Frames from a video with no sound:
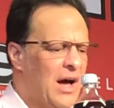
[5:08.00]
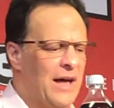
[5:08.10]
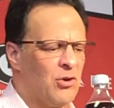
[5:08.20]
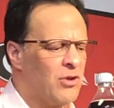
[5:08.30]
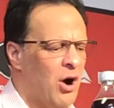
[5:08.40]

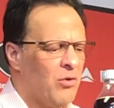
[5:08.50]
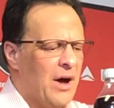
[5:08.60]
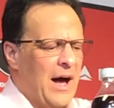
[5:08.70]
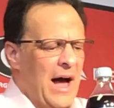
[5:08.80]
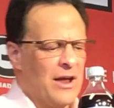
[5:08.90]
I don't
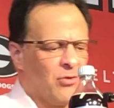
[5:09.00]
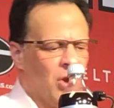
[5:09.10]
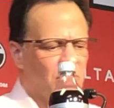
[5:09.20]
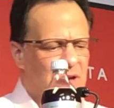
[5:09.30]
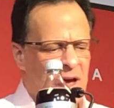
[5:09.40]

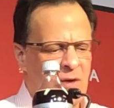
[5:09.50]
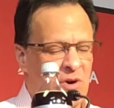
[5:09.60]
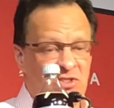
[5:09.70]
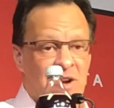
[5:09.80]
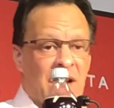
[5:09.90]
know. Yeah, it
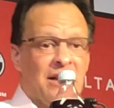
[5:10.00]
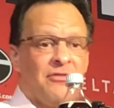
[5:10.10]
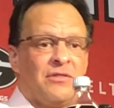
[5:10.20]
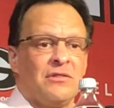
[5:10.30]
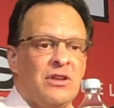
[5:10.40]
wasn't
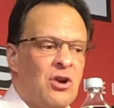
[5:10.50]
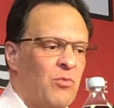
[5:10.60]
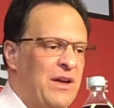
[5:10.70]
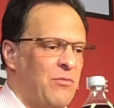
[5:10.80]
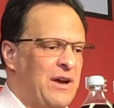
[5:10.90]
negative. You
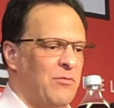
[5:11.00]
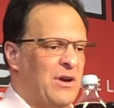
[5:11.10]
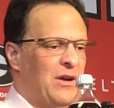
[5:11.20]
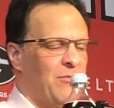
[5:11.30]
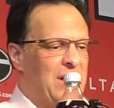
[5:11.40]
know,
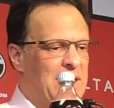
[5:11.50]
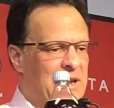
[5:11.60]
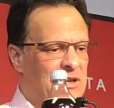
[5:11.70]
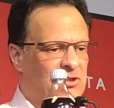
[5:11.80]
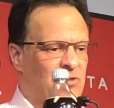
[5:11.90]
we
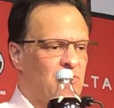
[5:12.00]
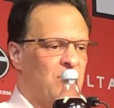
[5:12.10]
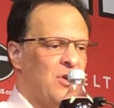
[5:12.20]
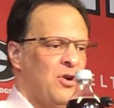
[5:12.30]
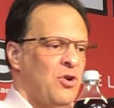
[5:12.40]
needed
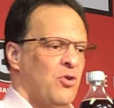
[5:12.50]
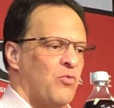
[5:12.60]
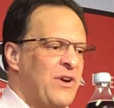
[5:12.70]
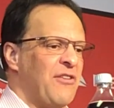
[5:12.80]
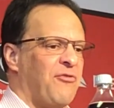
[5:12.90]
to
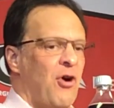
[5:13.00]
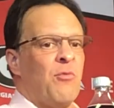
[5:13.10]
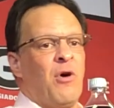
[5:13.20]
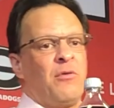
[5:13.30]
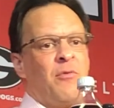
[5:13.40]

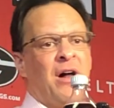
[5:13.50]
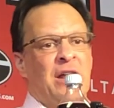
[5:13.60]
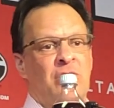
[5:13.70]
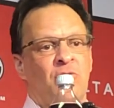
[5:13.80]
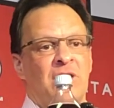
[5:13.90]
reaffirm what we
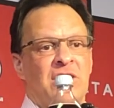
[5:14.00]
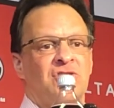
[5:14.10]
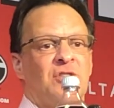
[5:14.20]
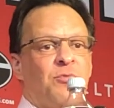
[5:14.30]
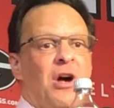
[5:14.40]
wanted to do
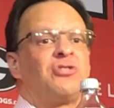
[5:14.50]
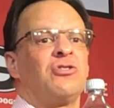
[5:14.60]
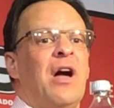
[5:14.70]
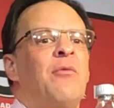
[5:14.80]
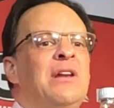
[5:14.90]
against the
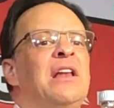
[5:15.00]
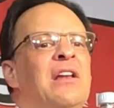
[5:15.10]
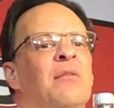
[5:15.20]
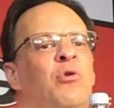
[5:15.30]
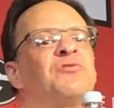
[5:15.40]
pressure, and we
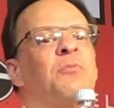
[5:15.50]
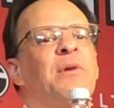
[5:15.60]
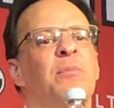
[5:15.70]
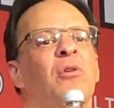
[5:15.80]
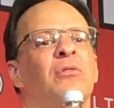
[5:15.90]
needed to move some
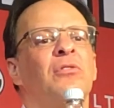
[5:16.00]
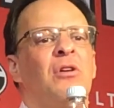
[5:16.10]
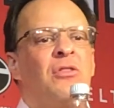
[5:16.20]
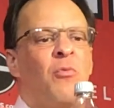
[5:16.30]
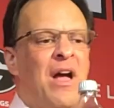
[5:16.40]
people.
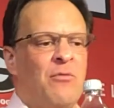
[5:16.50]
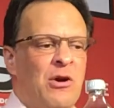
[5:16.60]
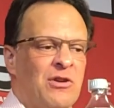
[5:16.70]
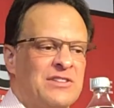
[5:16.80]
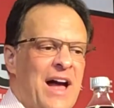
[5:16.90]
The way
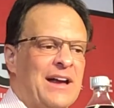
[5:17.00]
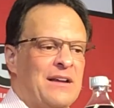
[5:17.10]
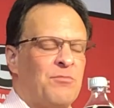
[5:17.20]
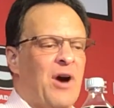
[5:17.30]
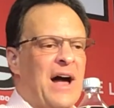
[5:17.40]
we were
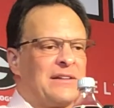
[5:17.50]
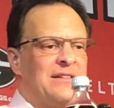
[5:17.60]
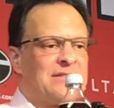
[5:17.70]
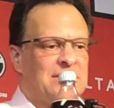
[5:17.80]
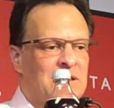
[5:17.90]
attacking in
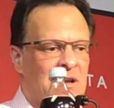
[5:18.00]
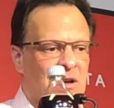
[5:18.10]
practice